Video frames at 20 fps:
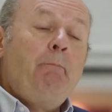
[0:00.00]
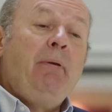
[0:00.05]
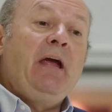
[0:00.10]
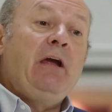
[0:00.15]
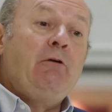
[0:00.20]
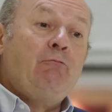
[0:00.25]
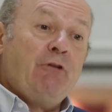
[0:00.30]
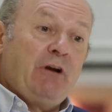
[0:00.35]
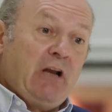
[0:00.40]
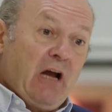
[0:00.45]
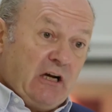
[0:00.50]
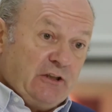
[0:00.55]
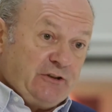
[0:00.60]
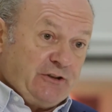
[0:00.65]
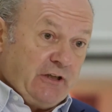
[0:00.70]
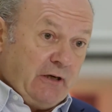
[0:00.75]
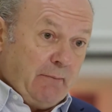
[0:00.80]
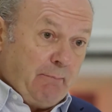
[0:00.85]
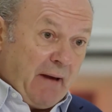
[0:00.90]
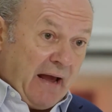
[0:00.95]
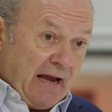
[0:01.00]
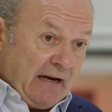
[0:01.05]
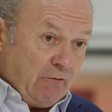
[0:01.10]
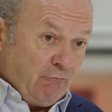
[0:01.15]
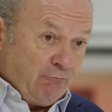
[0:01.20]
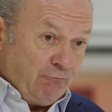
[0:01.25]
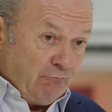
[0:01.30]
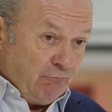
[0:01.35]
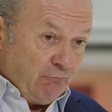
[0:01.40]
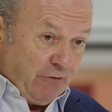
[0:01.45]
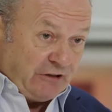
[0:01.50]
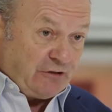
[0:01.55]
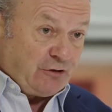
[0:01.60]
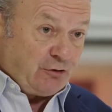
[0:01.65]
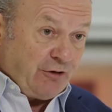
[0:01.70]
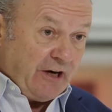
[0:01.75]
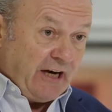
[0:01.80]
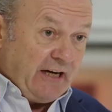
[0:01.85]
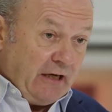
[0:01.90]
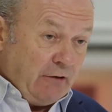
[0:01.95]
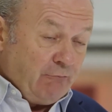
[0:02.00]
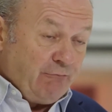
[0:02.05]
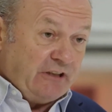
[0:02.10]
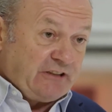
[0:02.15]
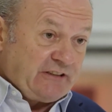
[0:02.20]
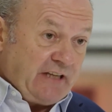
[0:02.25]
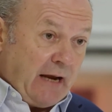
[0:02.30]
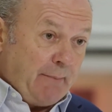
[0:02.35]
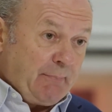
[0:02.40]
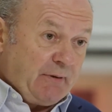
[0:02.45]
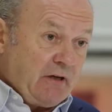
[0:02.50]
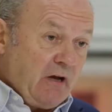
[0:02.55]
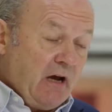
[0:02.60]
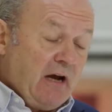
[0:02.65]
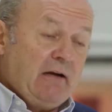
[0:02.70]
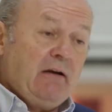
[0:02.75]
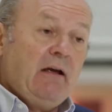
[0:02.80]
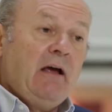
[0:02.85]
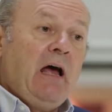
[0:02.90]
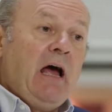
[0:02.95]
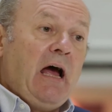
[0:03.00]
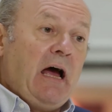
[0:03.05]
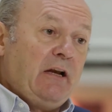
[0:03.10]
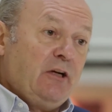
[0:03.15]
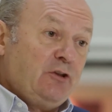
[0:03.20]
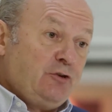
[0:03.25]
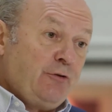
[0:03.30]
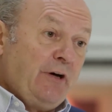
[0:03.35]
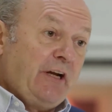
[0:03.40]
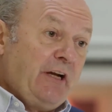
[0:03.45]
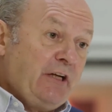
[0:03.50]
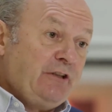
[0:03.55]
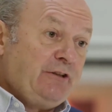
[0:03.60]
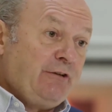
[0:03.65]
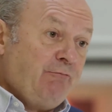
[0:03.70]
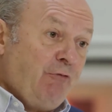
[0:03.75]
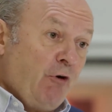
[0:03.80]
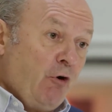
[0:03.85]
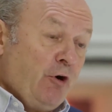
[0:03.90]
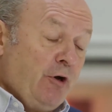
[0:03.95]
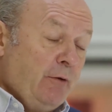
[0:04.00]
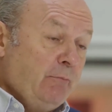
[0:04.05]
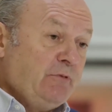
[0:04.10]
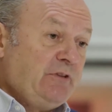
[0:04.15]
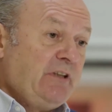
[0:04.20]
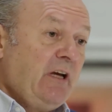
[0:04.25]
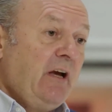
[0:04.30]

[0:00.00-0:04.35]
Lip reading: big reduction in bank risk trading, risk appetite, and a shrinkage in volumes.